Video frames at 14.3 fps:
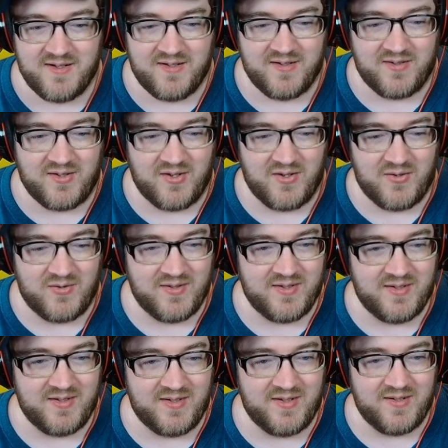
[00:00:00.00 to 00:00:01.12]
So
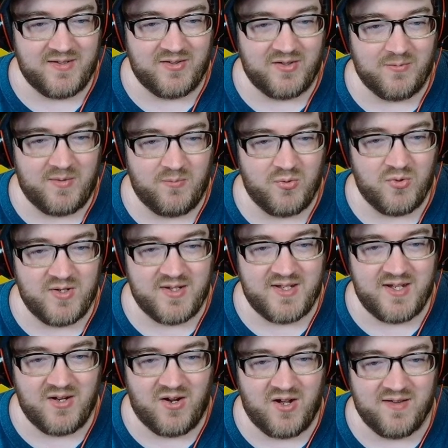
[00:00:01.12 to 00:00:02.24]
this is gonna be
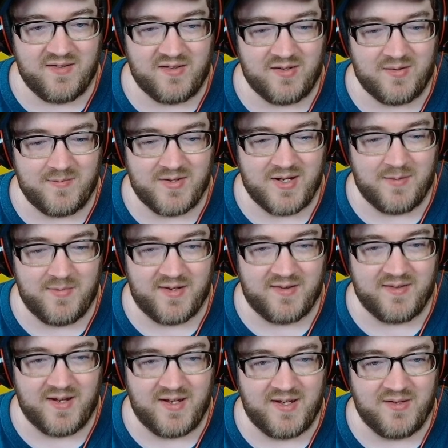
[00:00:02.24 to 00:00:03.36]
pretty awesome. I'm
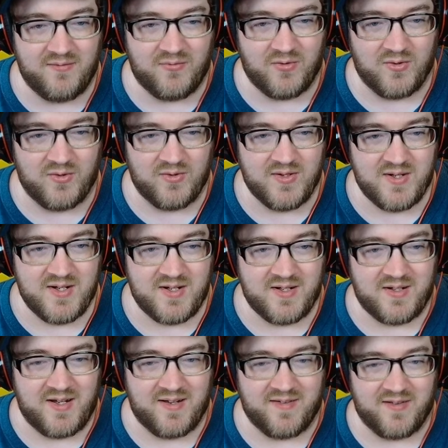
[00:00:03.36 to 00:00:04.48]
excited for.
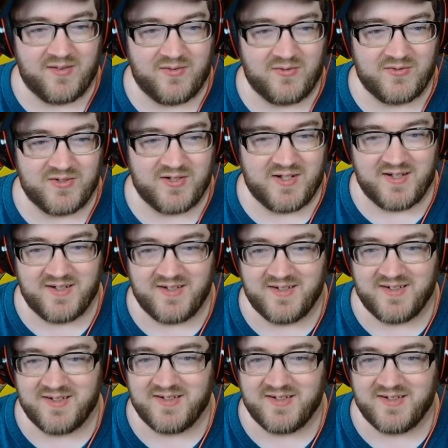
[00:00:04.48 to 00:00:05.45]
That's a cool shot, yeah.